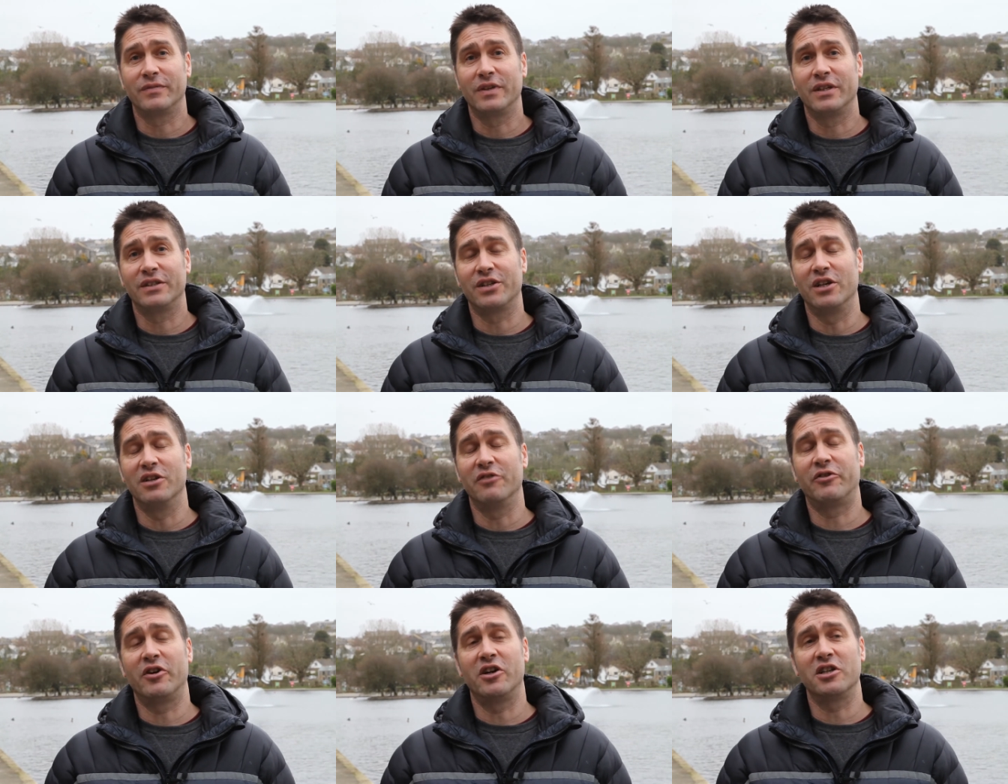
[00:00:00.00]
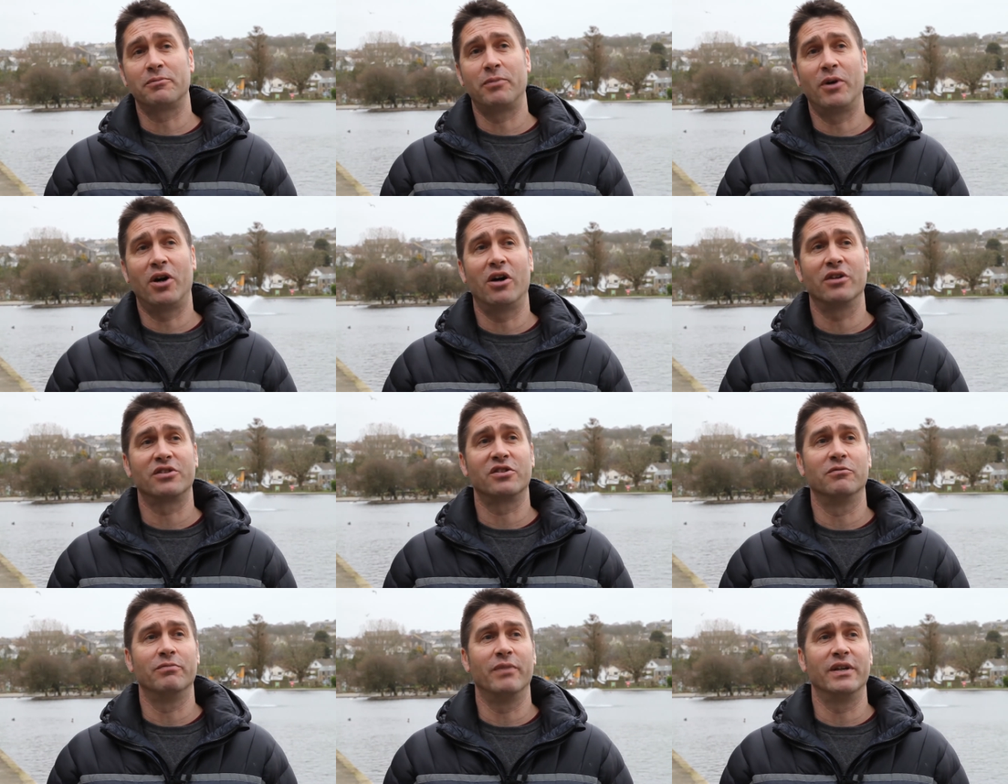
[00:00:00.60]
So the first
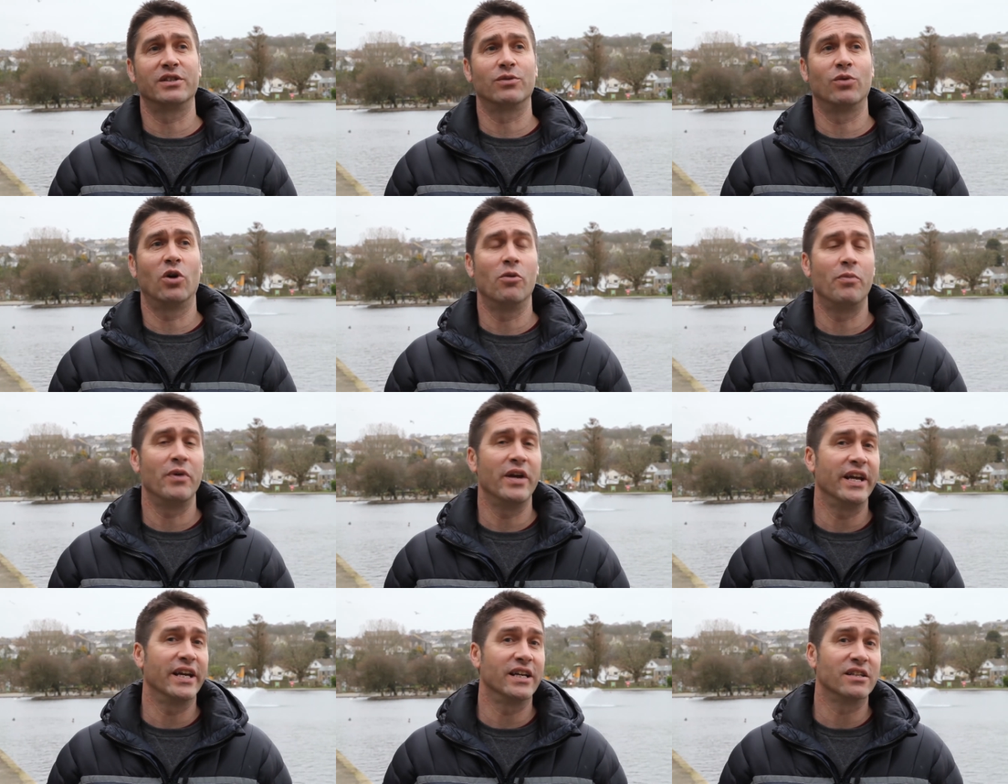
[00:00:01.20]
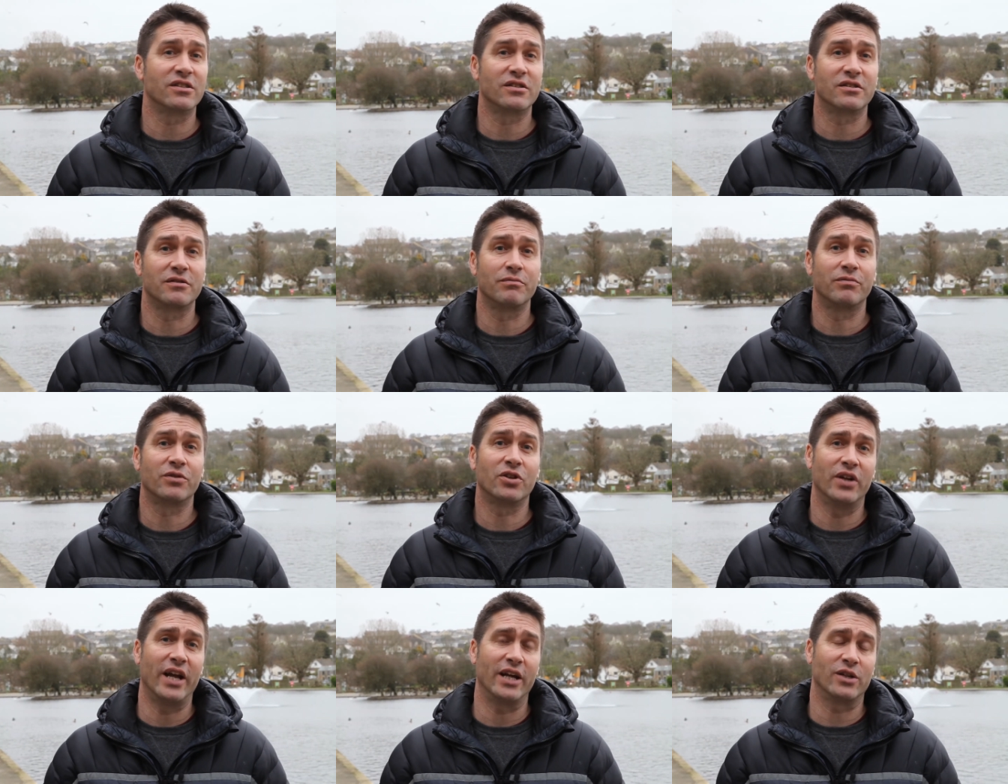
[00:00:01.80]
part of mental well-being is
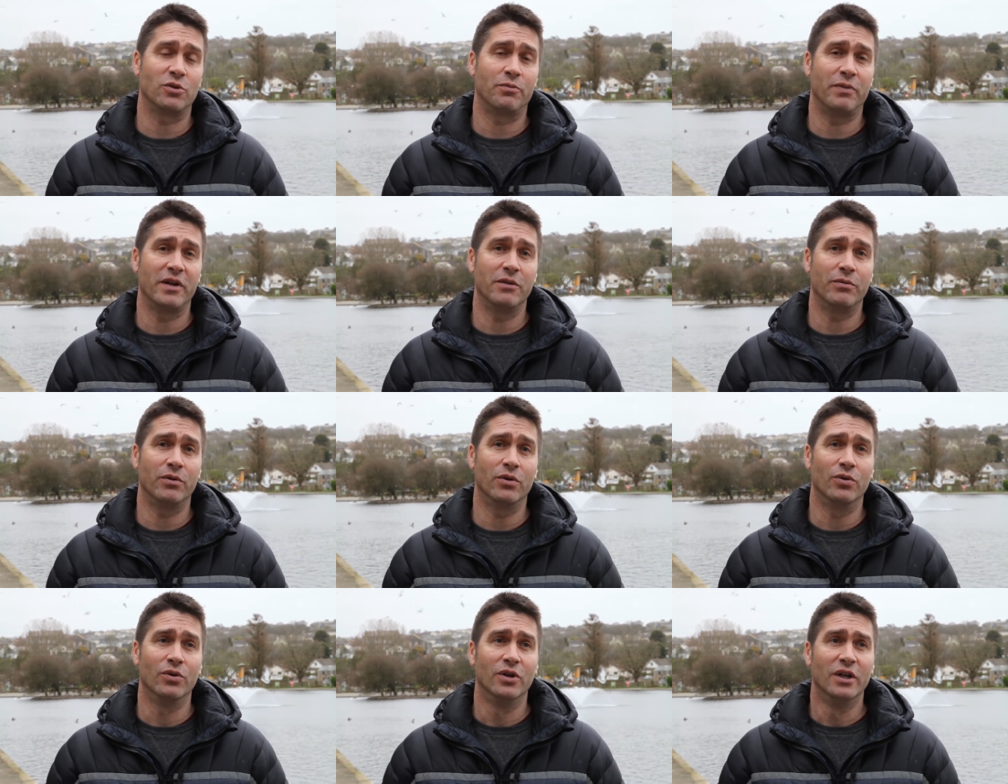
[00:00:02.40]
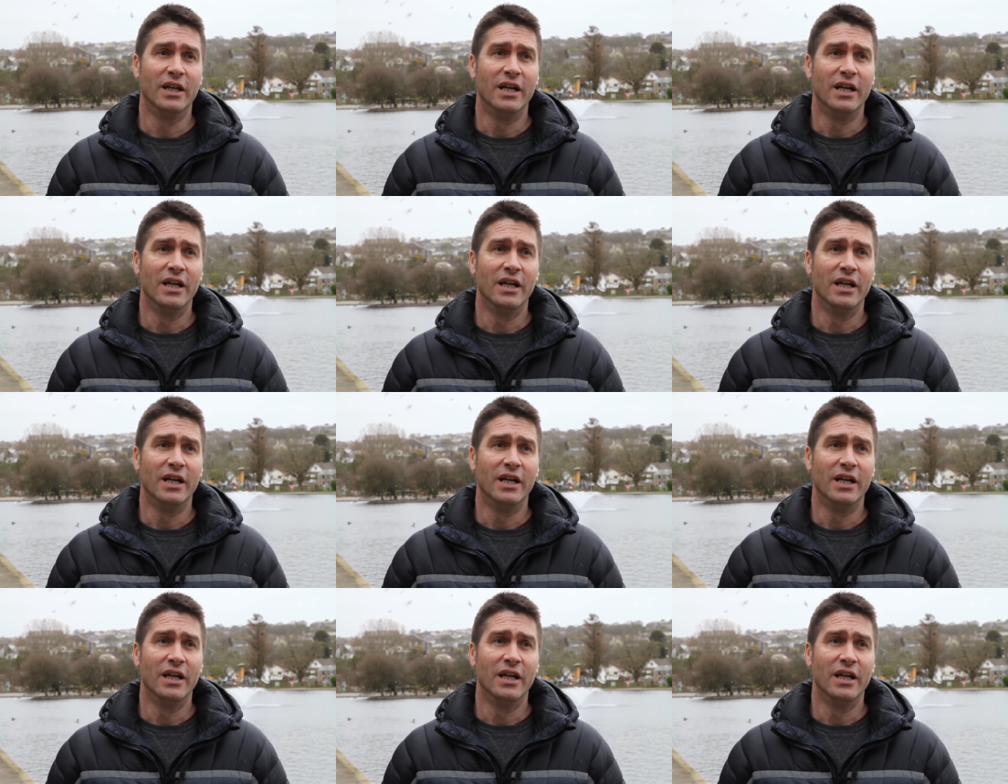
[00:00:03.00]
connect with people.